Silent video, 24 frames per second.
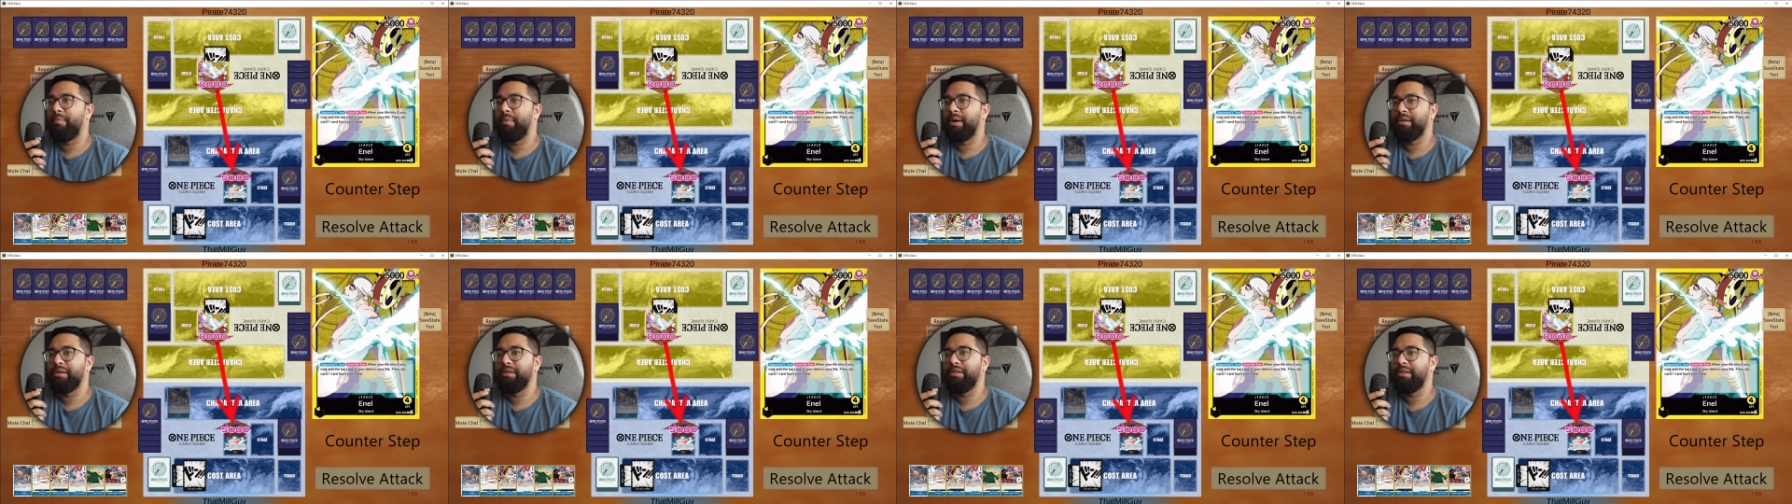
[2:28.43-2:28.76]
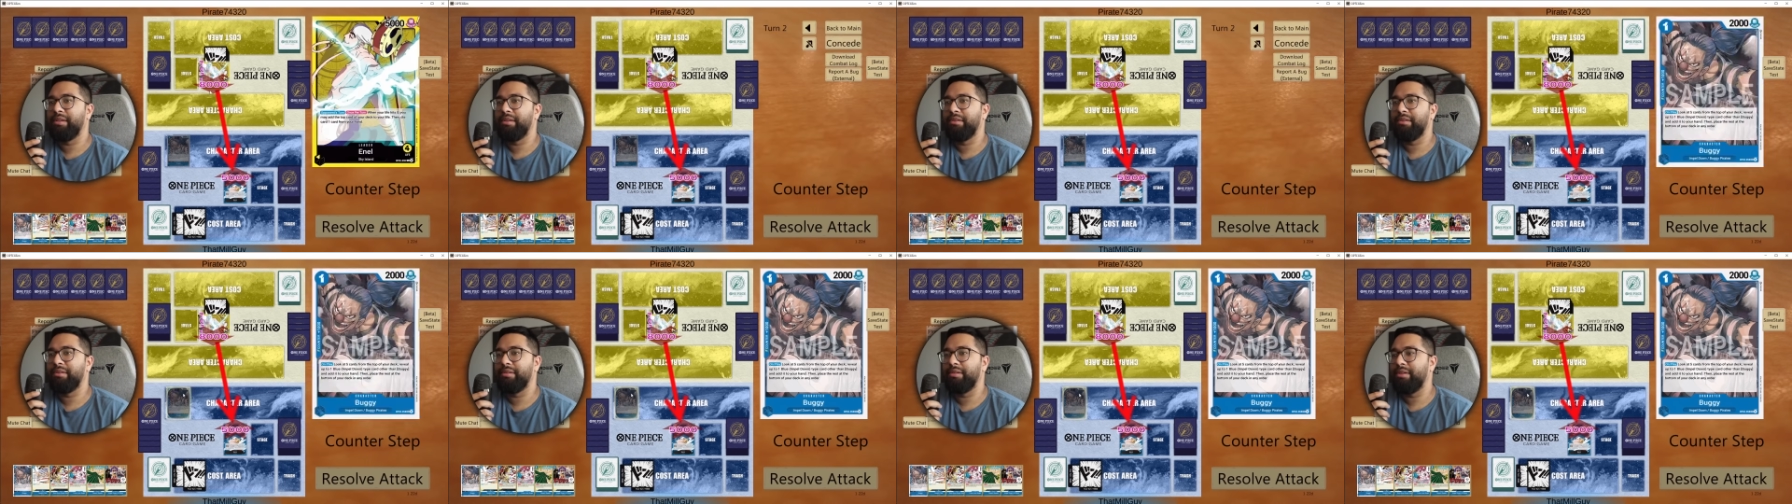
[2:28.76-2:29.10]
but
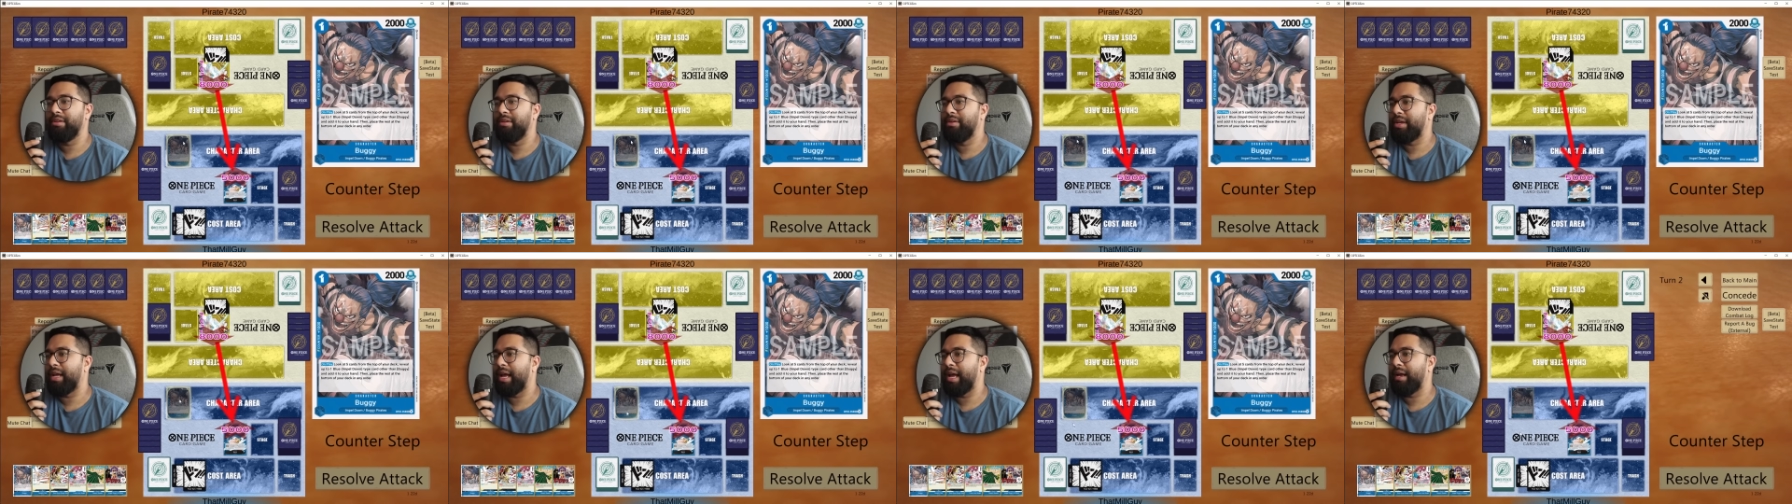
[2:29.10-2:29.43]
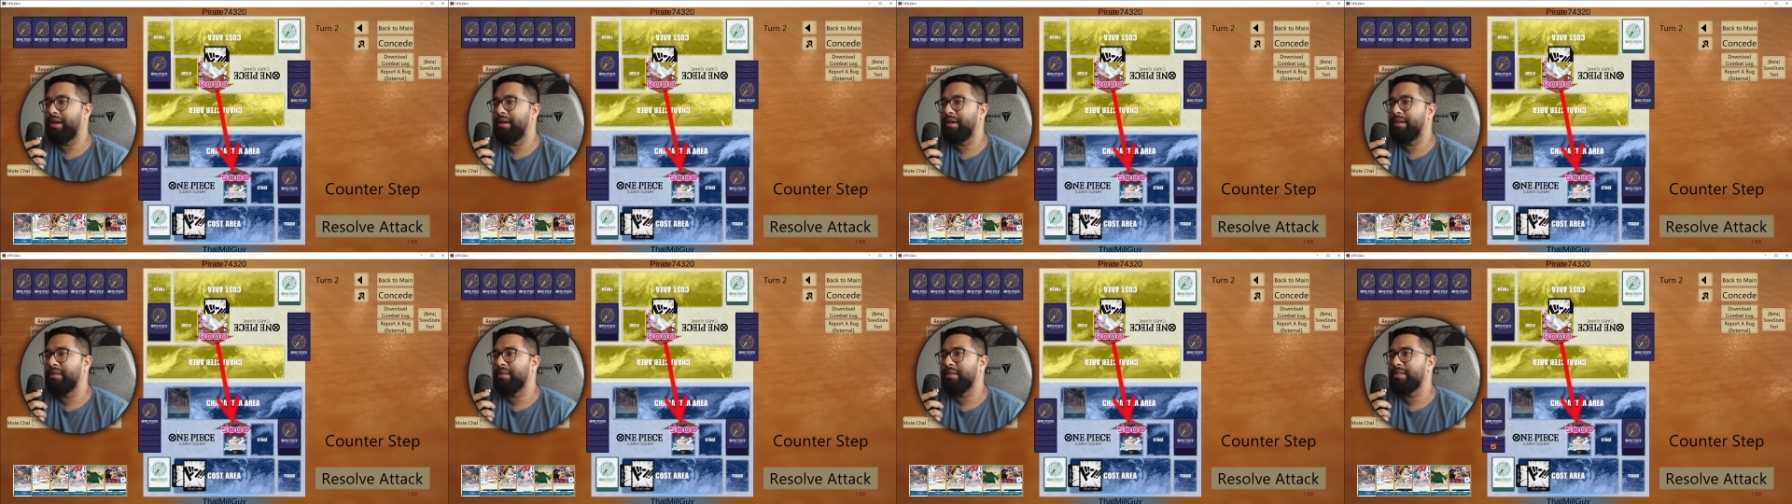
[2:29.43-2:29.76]
you, you
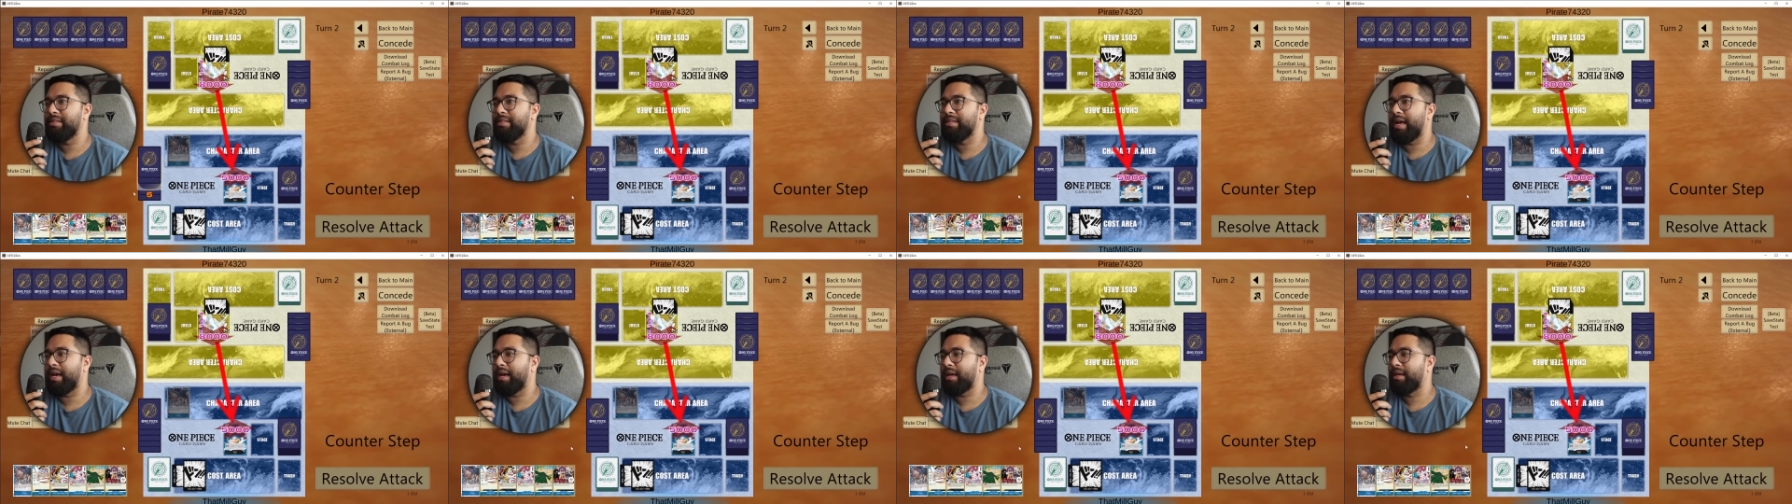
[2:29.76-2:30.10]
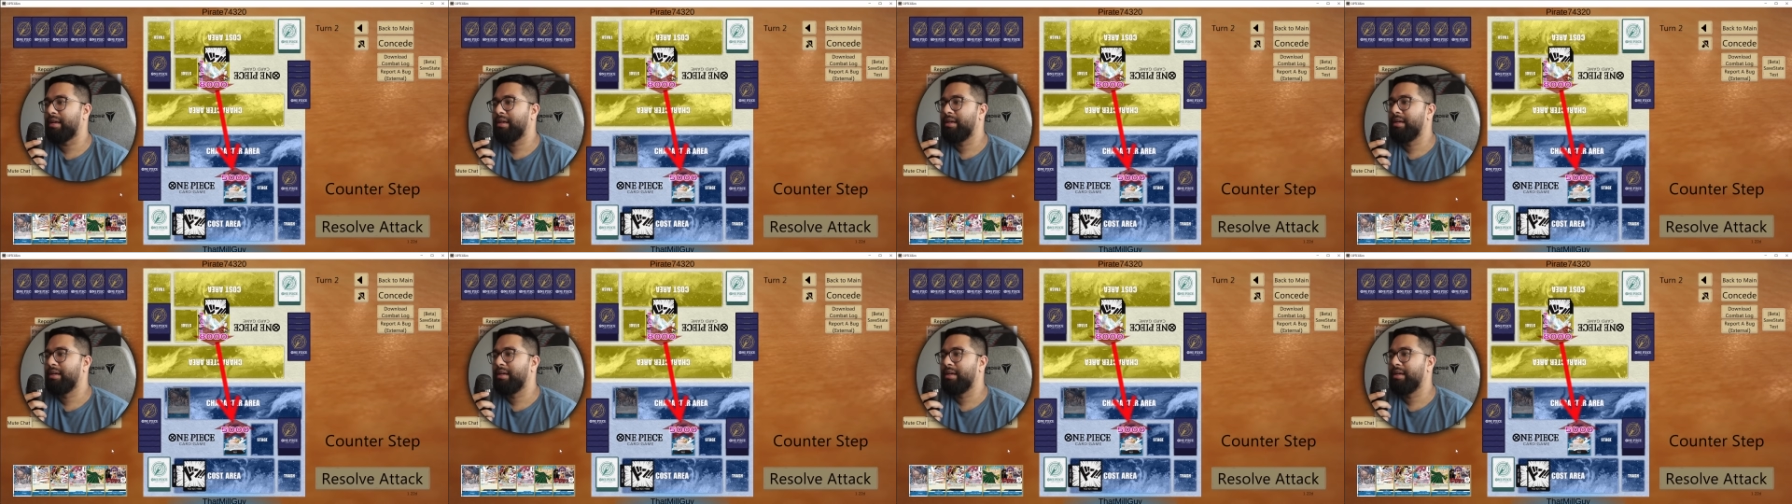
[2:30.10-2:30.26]
can't in this deck.